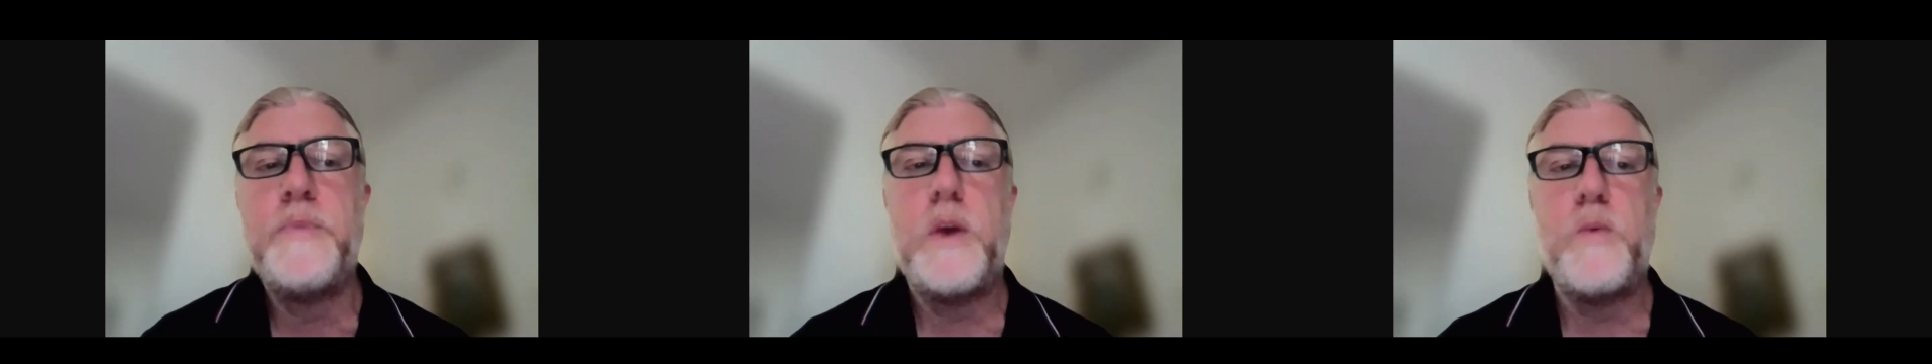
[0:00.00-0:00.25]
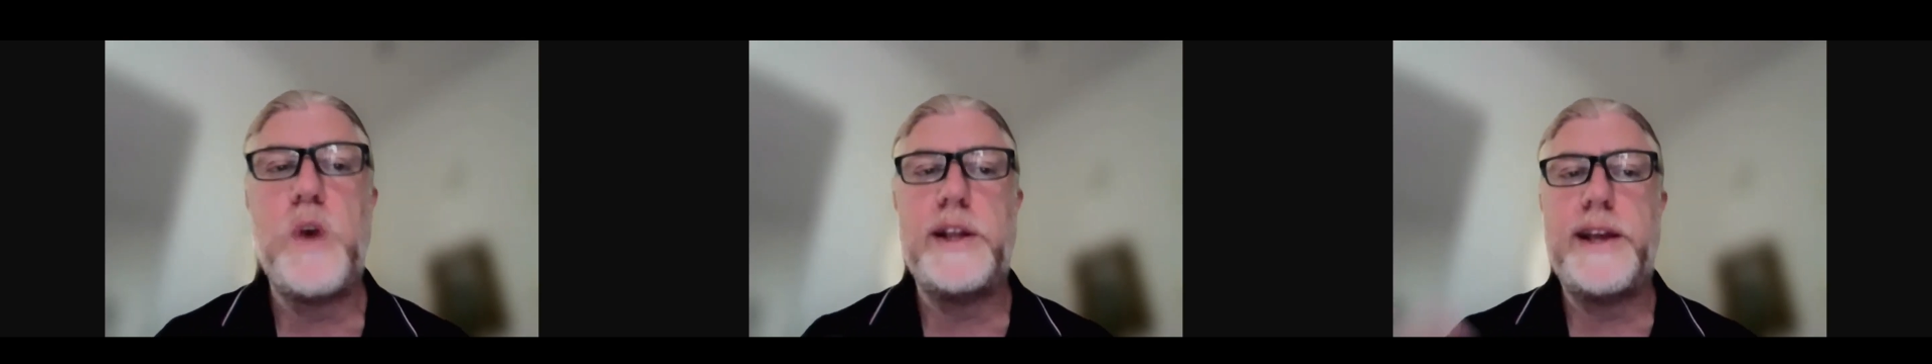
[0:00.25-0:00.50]

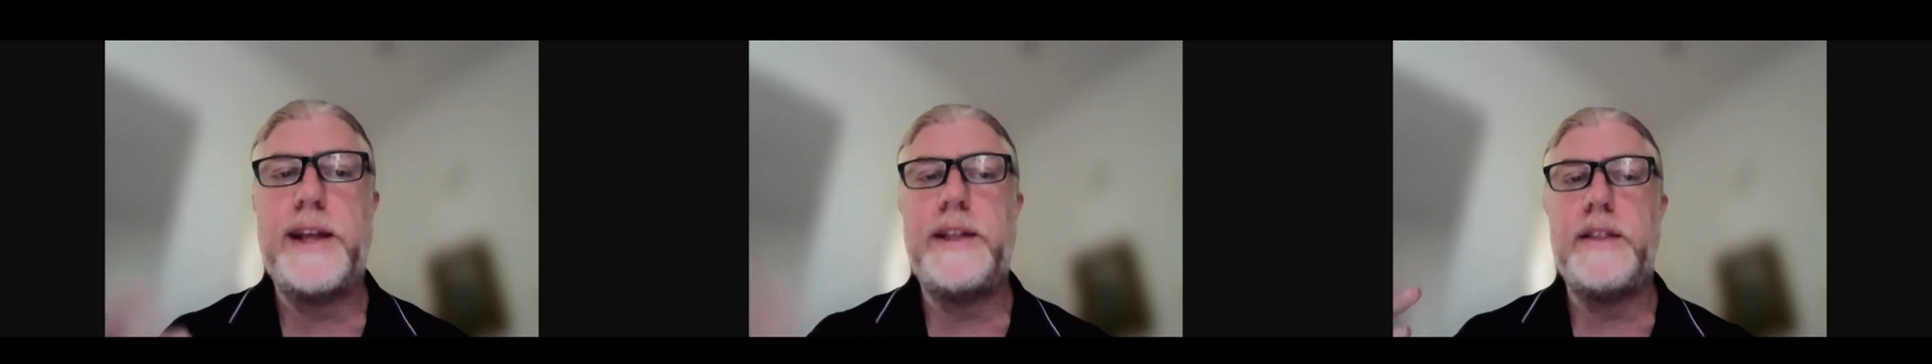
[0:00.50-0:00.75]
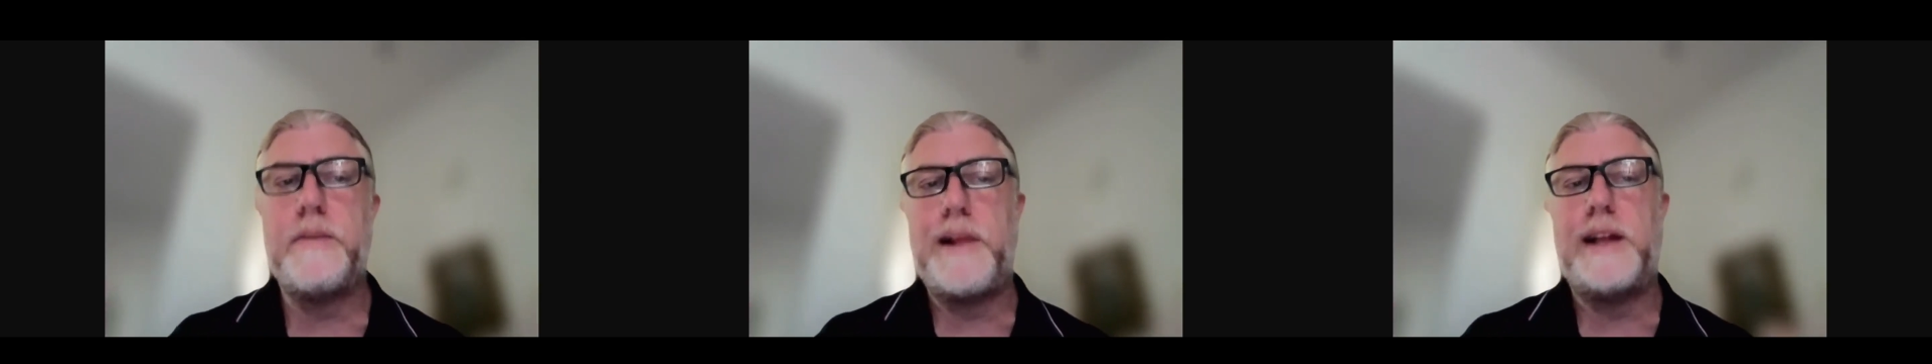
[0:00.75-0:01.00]
we are
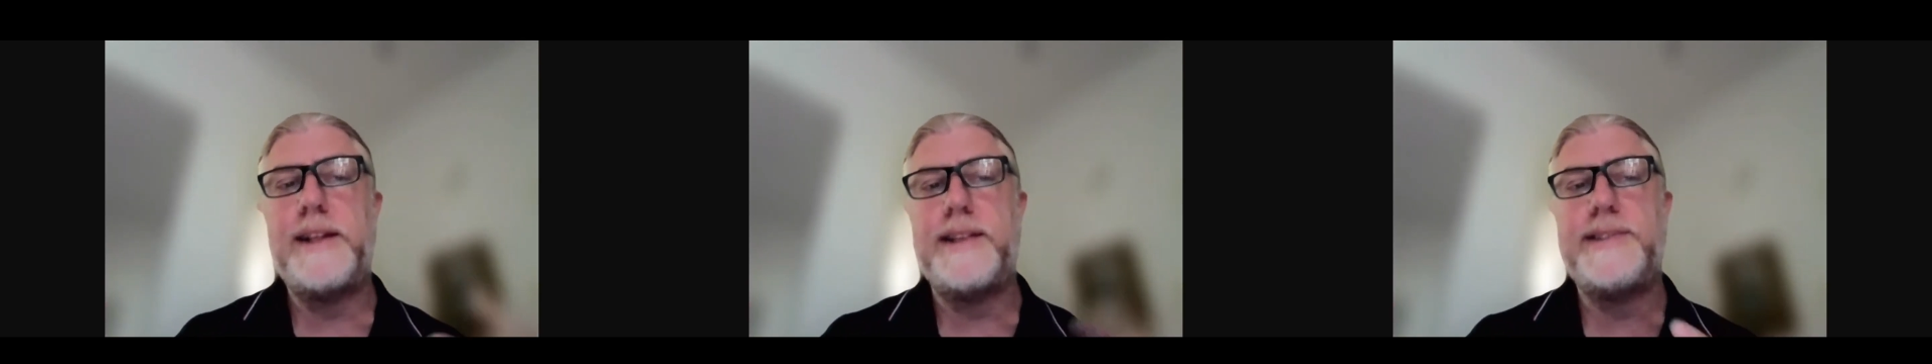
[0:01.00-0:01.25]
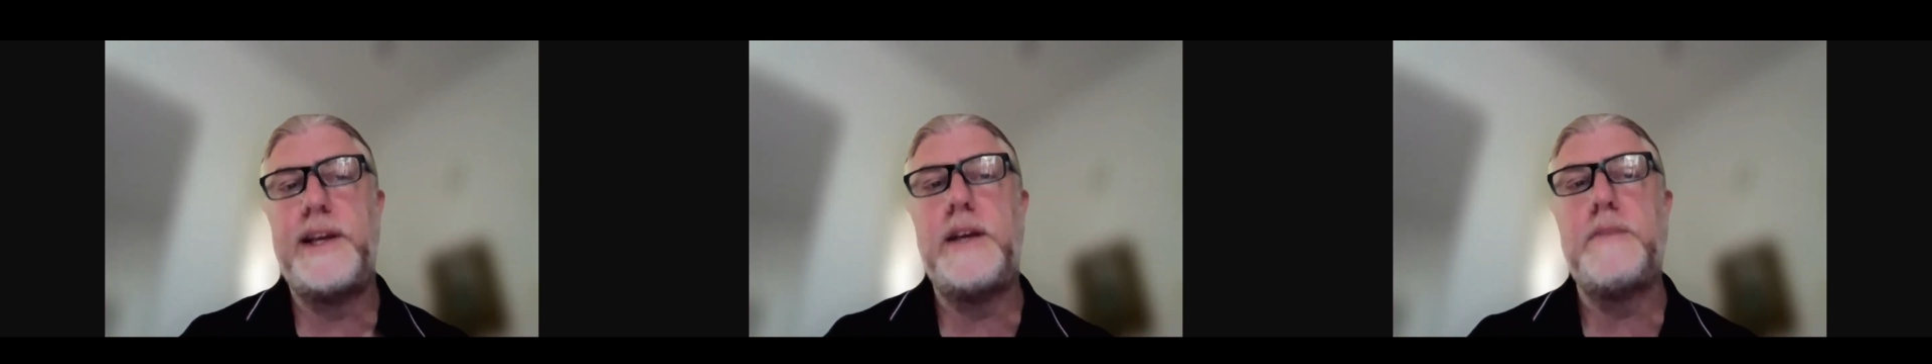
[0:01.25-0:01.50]
getting the planet
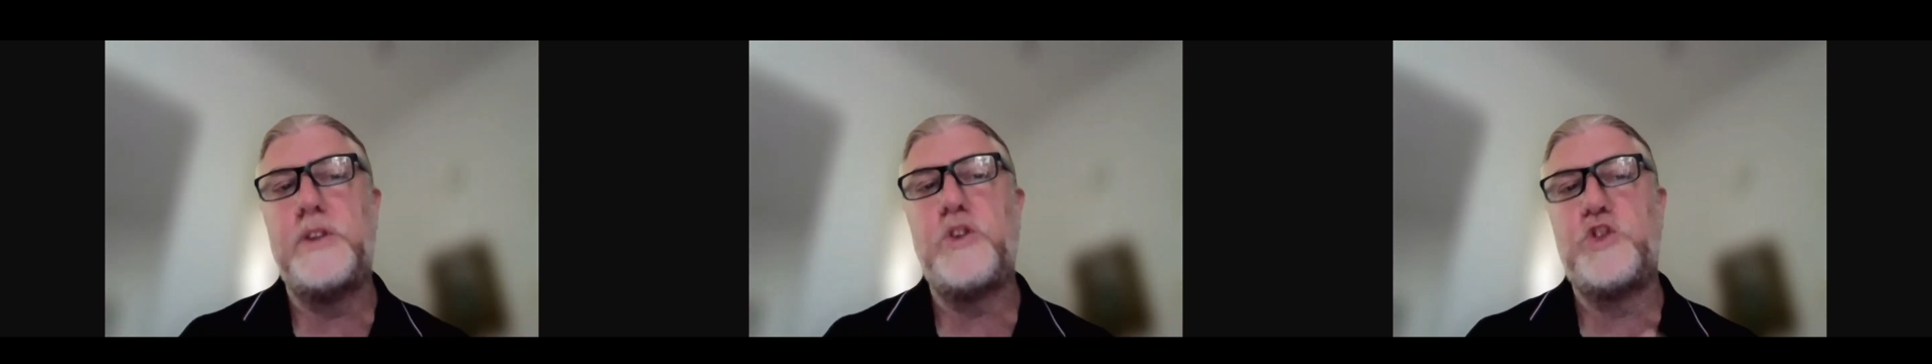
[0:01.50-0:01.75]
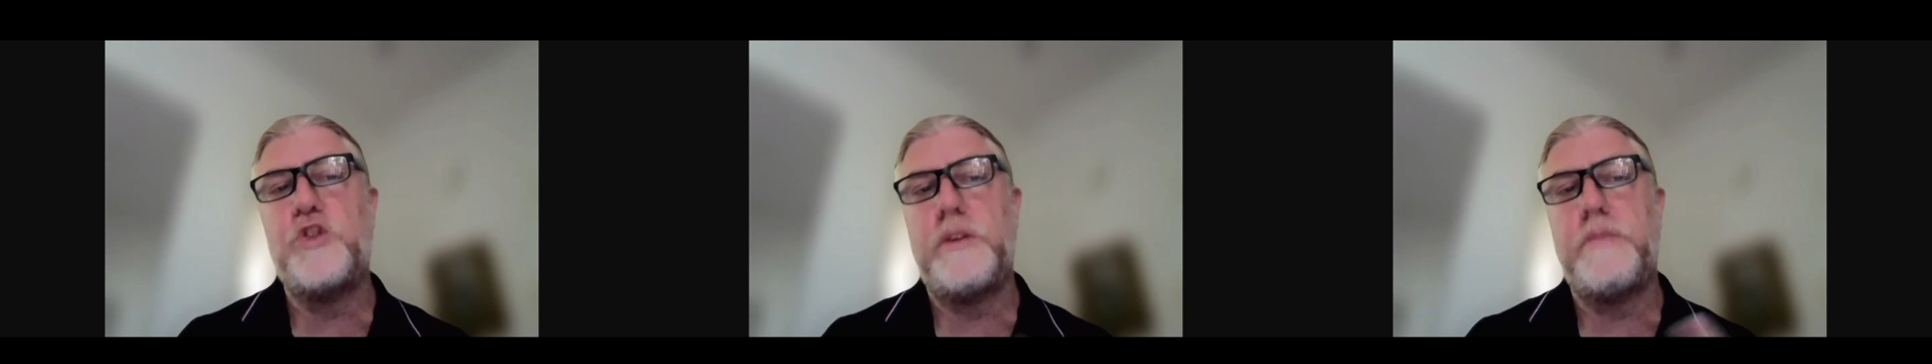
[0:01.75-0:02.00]
sick, but
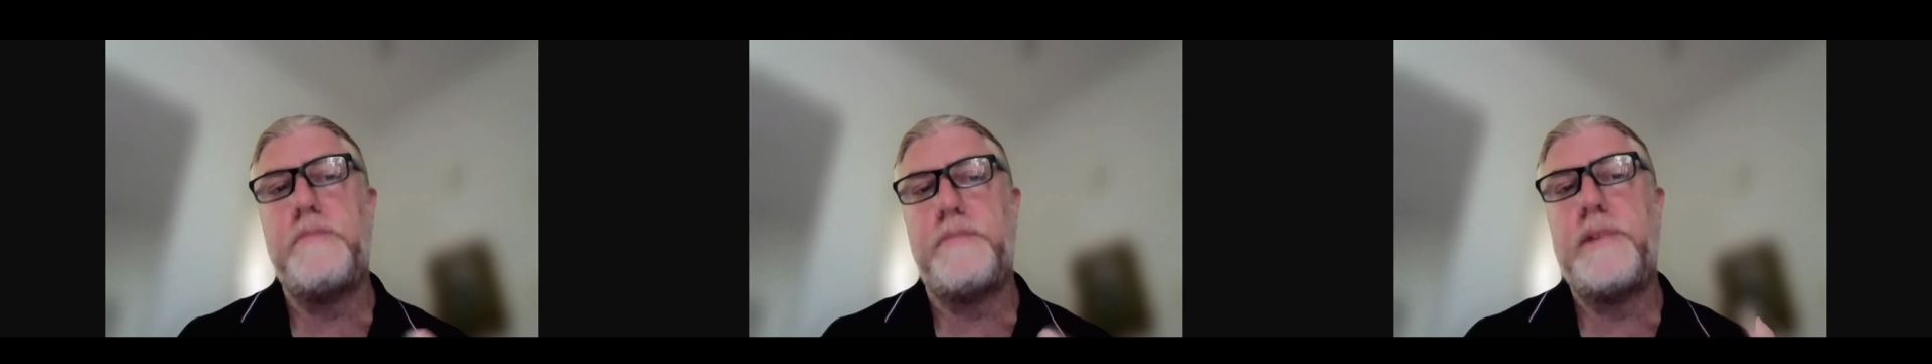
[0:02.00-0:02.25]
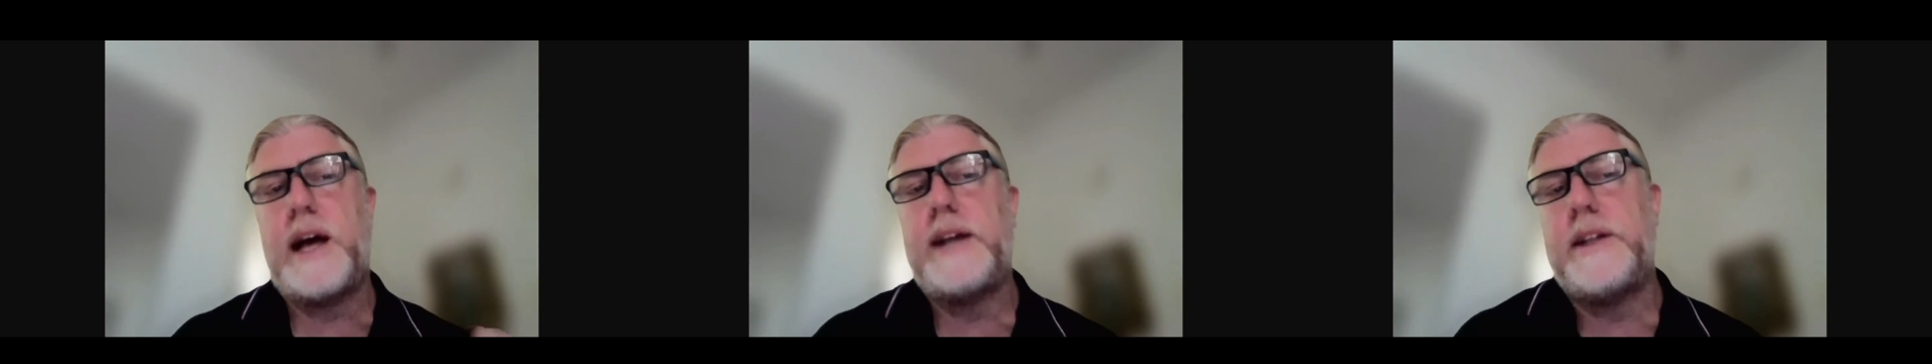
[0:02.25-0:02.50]
also the
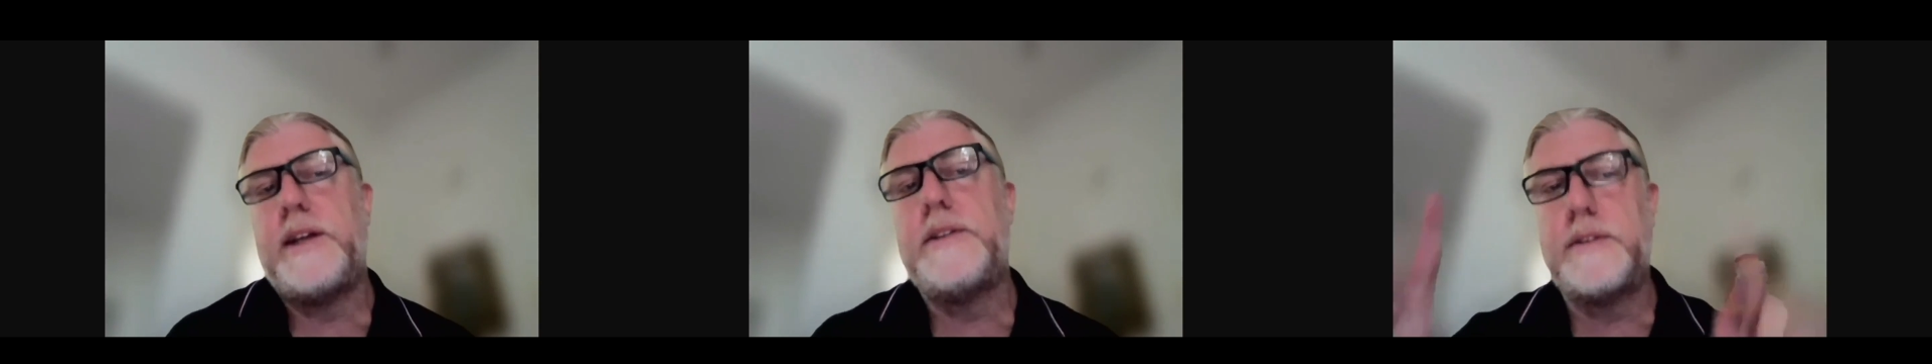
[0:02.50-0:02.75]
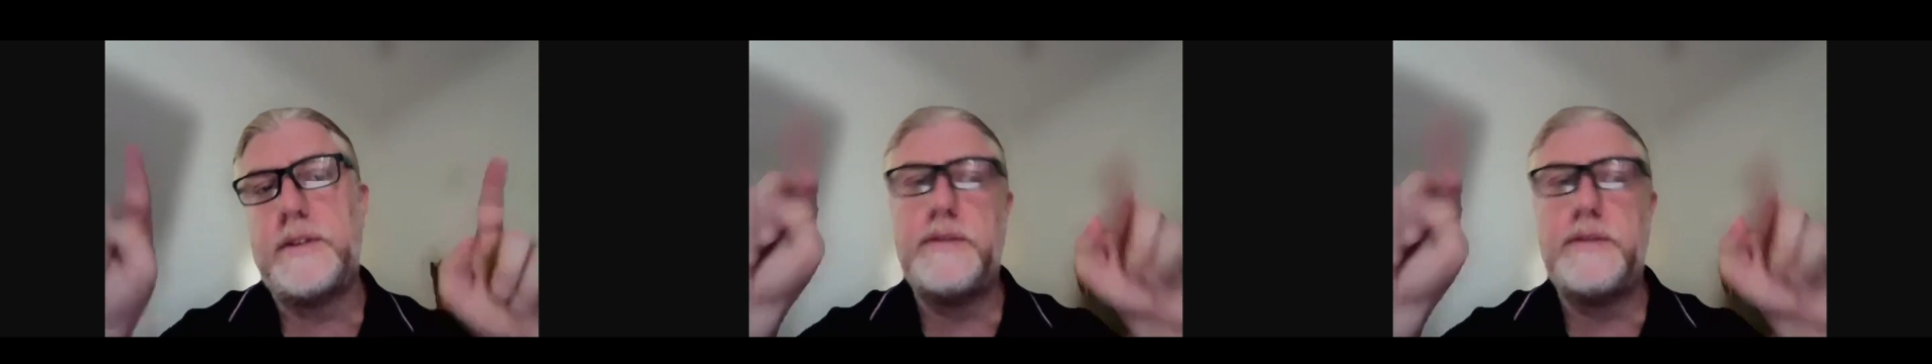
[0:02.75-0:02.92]
planet,